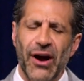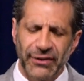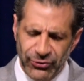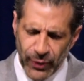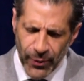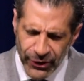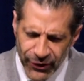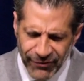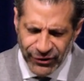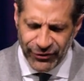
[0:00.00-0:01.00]
of darkness, while we
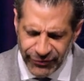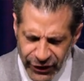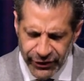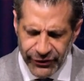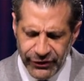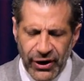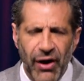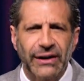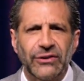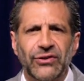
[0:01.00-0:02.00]
don't have to fear the
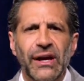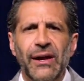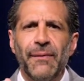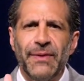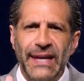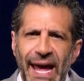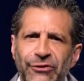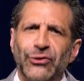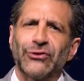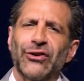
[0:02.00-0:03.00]
dark, is the
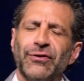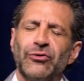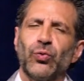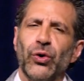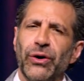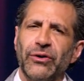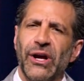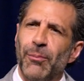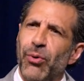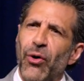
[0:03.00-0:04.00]
entrance of his word.